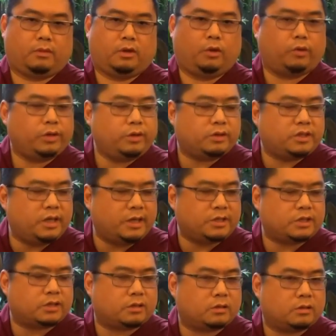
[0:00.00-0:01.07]
or your
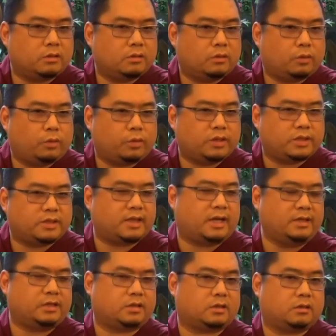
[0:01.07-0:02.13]
teacher or the
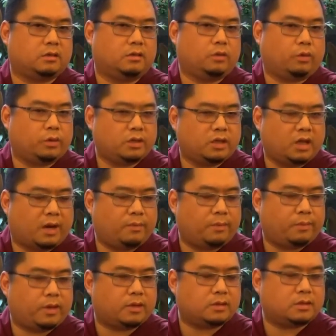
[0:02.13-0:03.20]
center or the Dharma
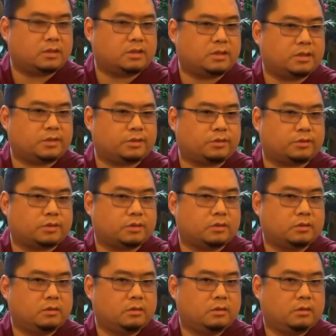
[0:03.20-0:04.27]
brothers and sisters
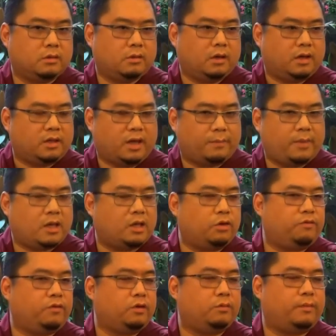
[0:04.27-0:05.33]
that make
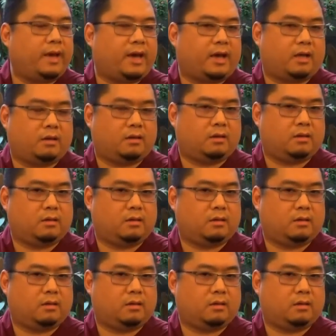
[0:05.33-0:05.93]
you feel bad.